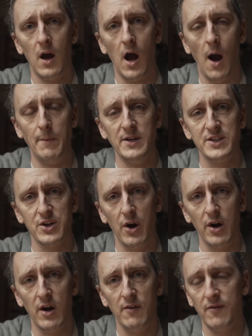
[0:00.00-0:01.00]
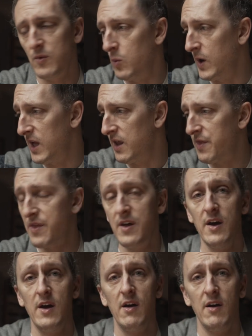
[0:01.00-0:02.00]
I'm going to start off with
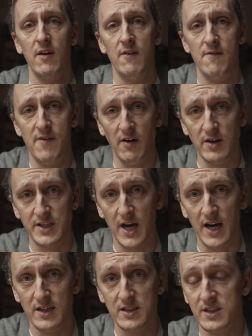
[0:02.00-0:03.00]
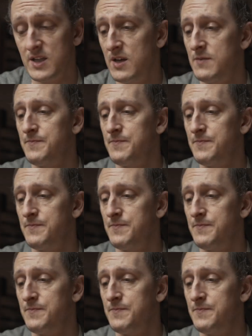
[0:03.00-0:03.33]
Veritas.